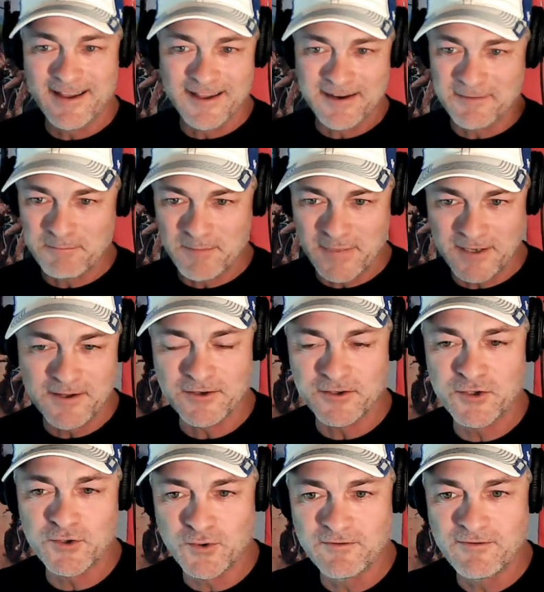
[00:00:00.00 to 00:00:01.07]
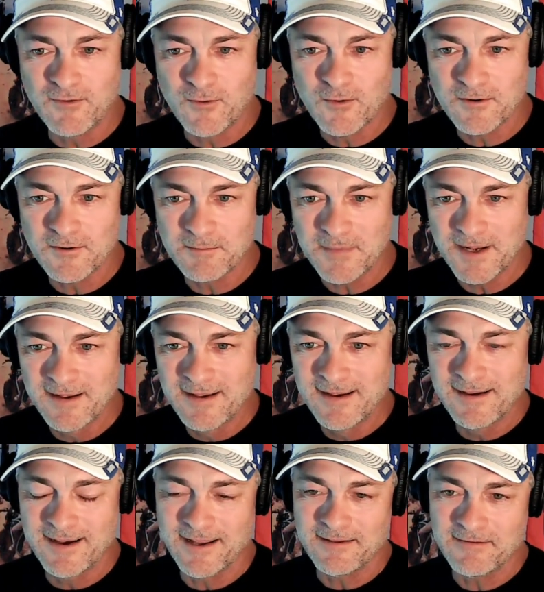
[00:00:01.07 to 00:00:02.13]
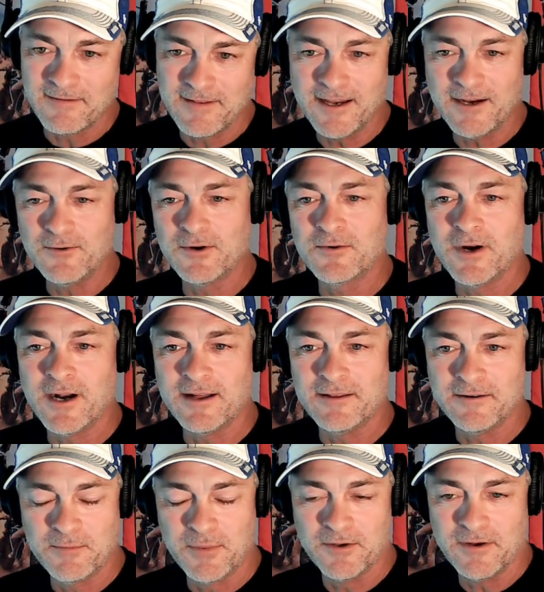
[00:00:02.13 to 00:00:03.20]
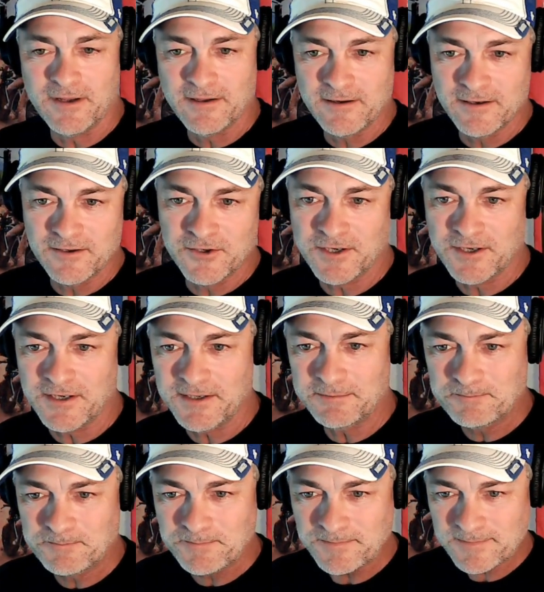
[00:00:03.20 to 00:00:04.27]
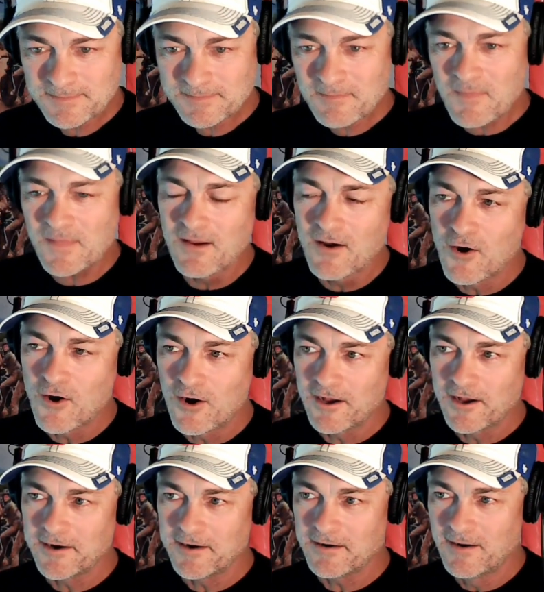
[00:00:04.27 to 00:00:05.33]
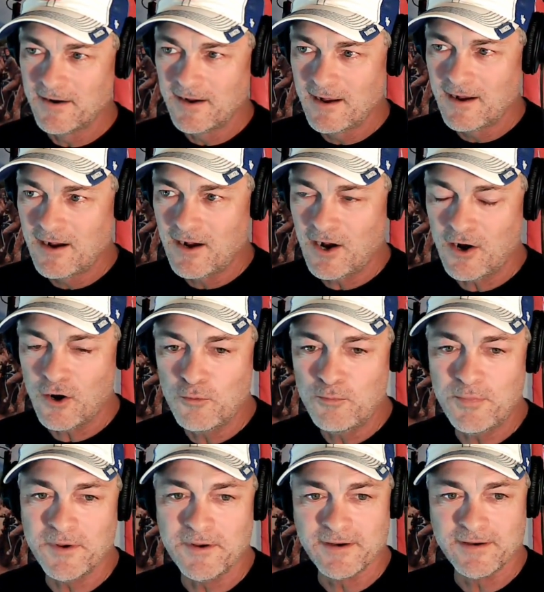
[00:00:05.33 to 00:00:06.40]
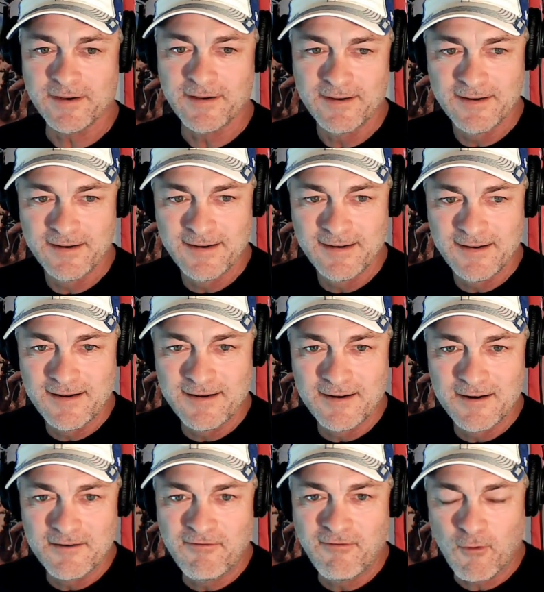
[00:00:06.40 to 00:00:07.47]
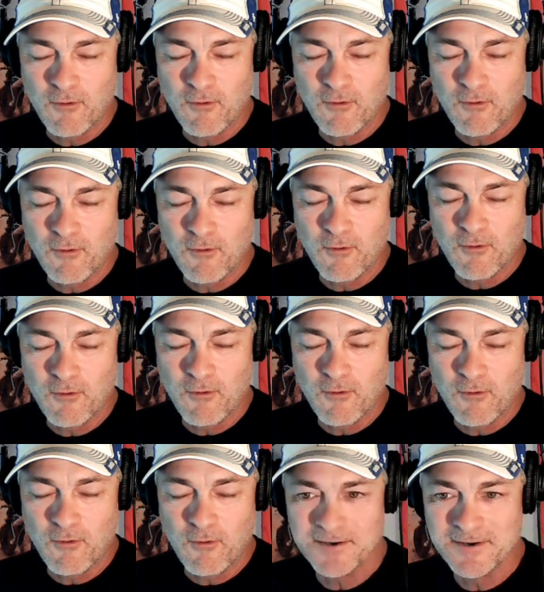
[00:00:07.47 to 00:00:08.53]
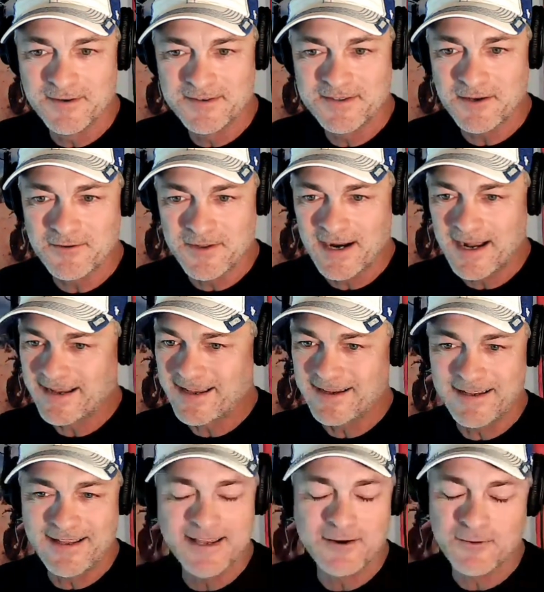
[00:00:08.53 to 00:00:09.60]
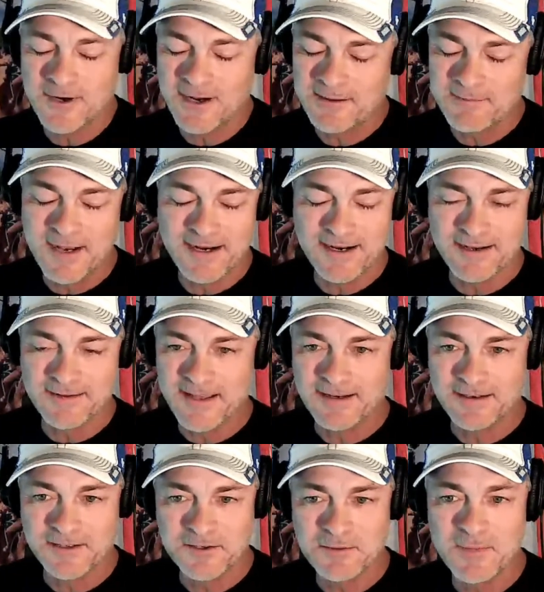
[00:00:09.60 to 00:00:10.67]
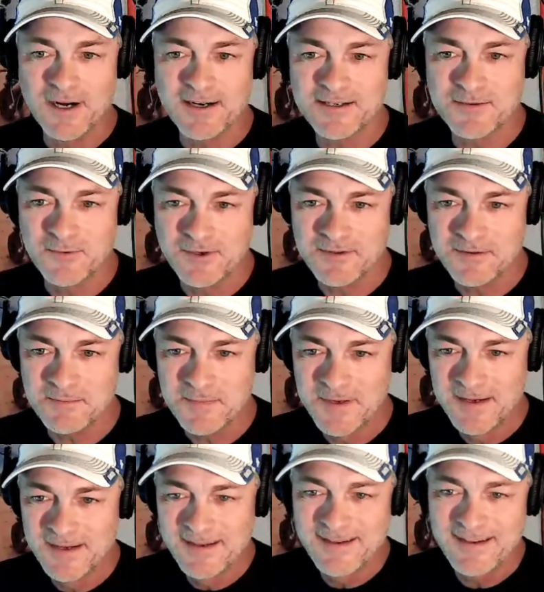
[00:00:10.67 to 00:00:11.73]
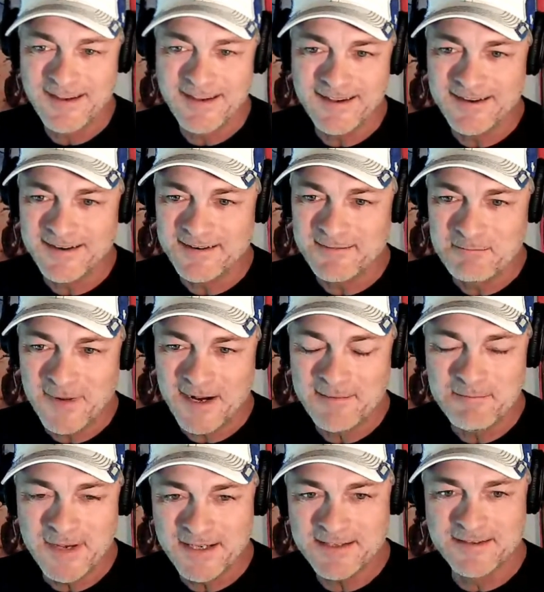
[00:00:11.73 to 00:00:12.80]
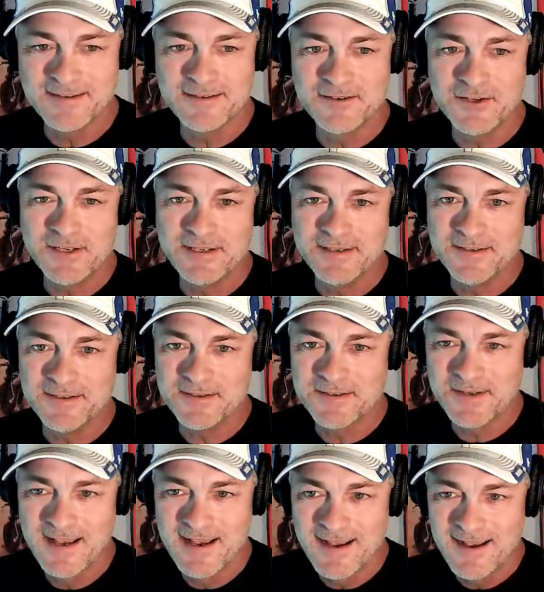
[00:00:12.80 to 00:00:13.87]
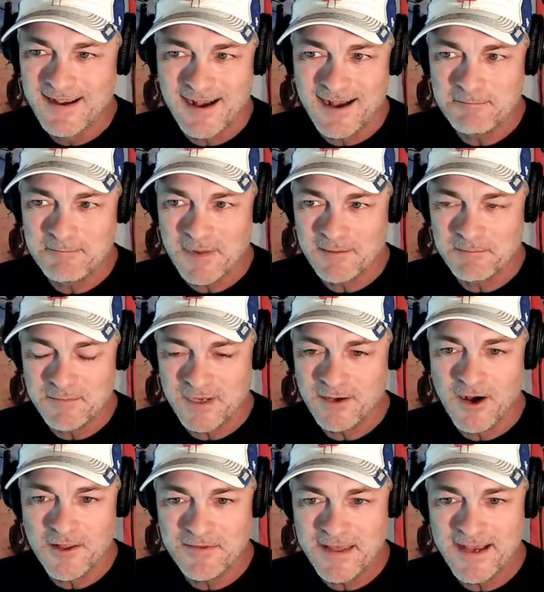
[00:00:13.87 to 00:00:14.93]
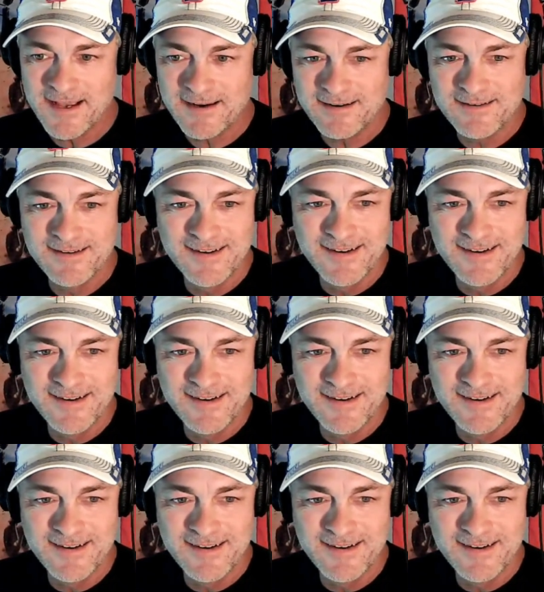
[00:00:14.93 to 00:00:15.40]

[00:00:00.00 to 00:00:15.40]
and be their true form. And they would rather put energy on hoping for my failure so that I can get right back in that litter box with them. And my message is I'm beyond that.